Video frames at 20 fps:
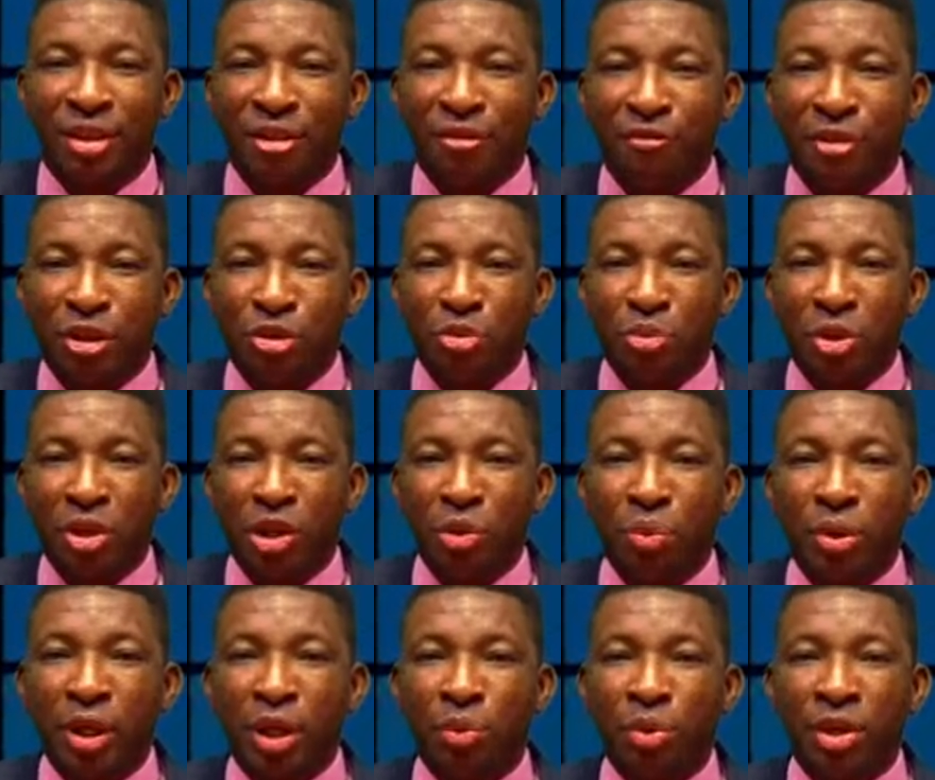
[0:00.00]
First, we begin
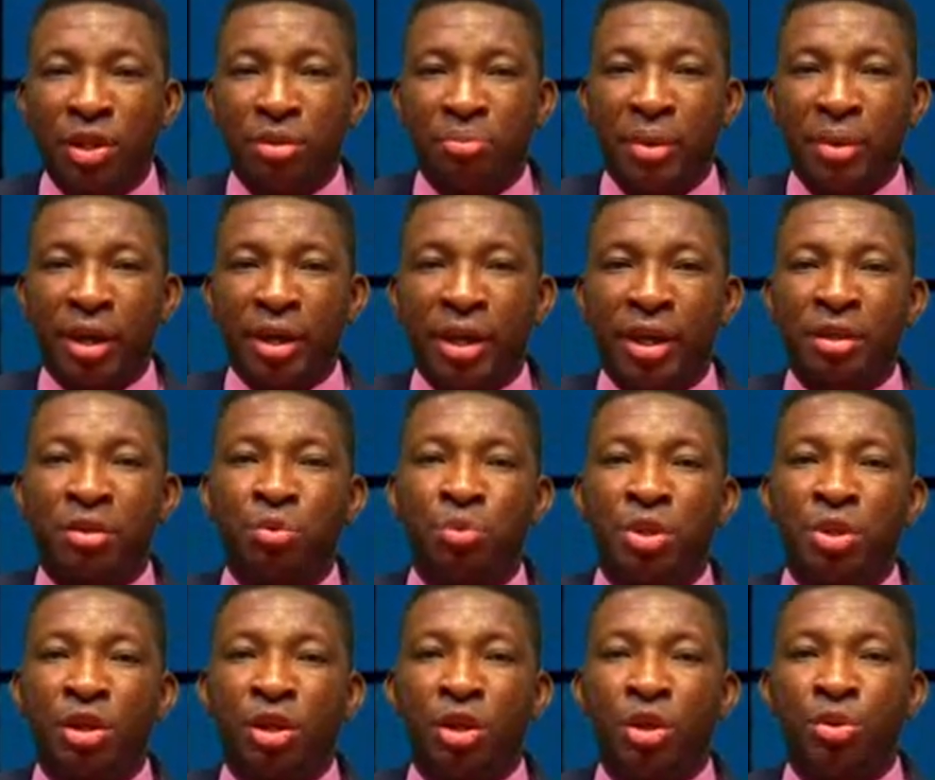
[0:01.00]
with the equities market,
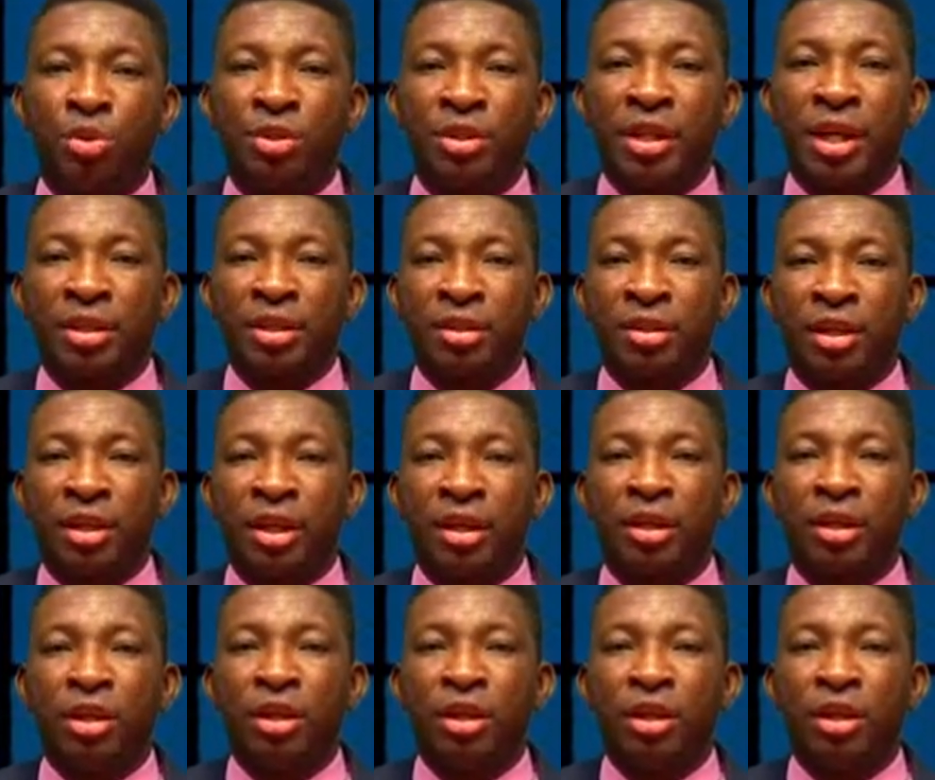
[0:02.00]
which closed yesterday